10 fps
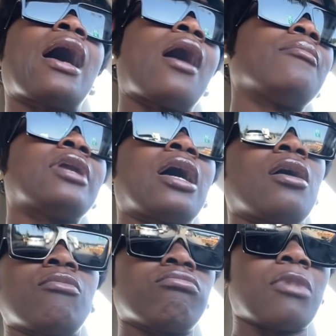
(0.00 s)
i'm
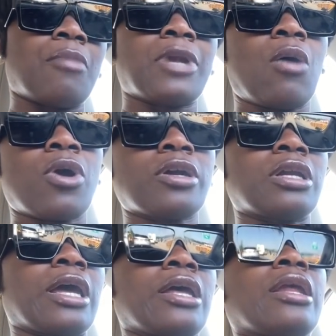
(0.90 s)
not i'm not working
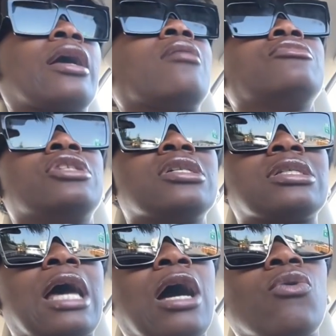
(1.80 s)
that like i'm just
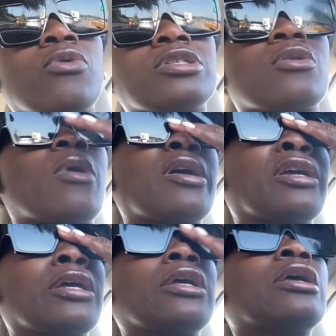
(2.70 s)
not going to work
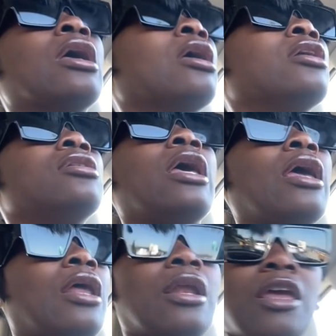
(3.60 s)
it
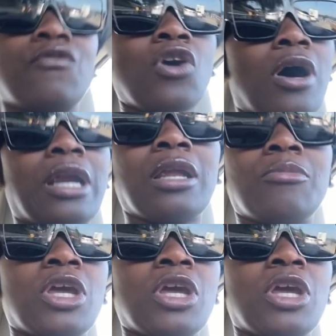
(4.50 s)
and if y'all gotta let